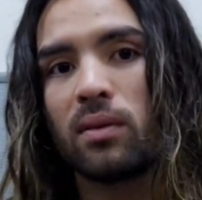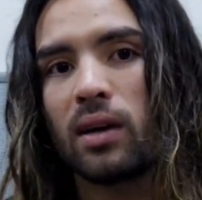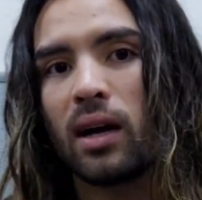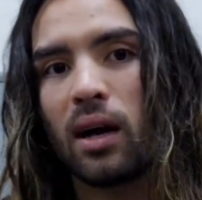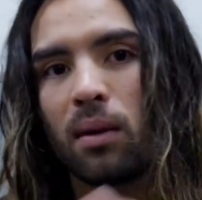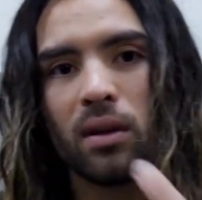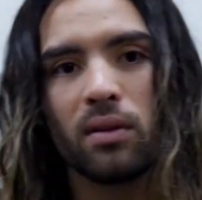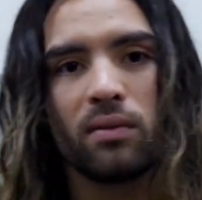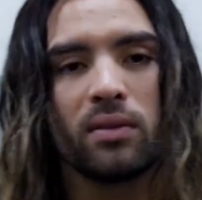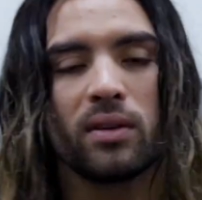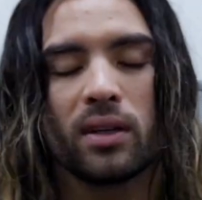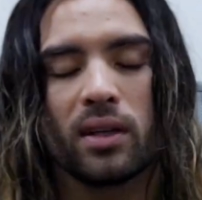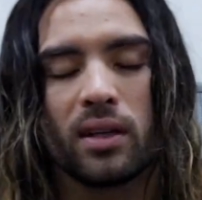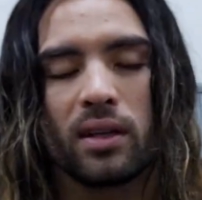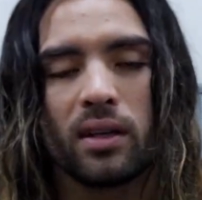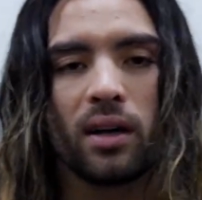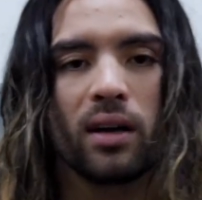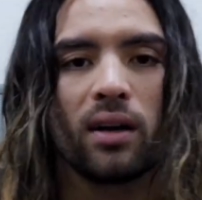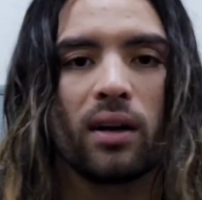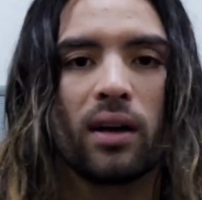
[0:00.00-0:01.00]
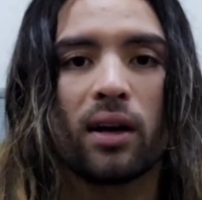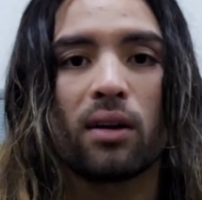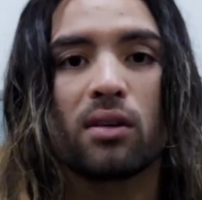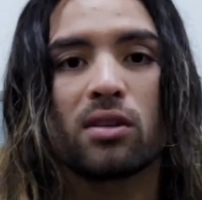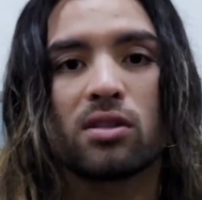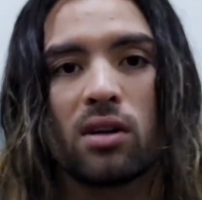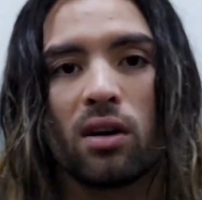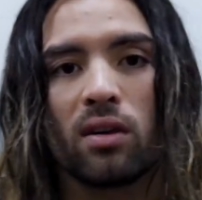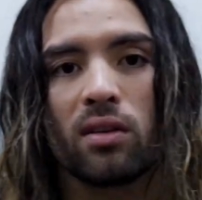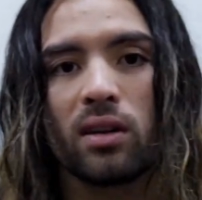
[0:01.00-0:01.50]
Now I'm living in uh,
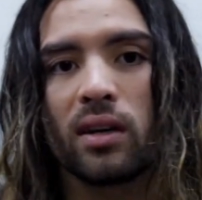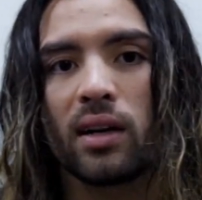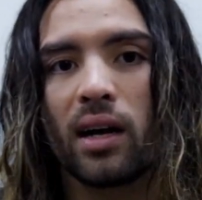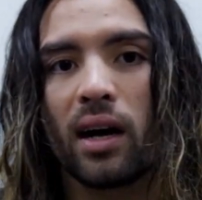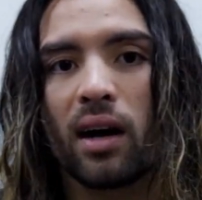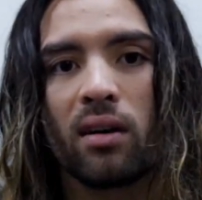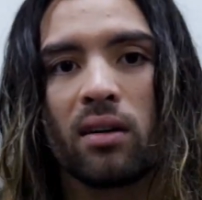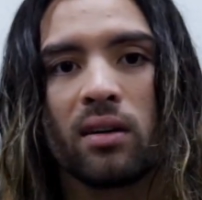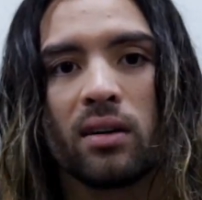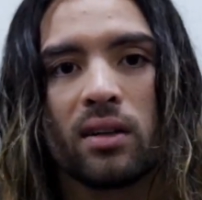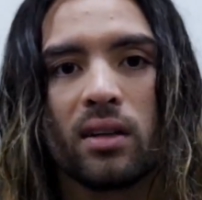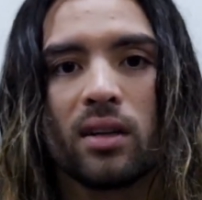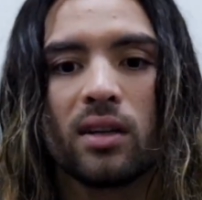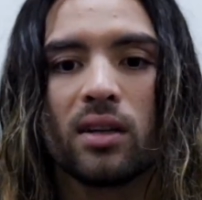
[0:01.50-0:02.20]
Arizona now.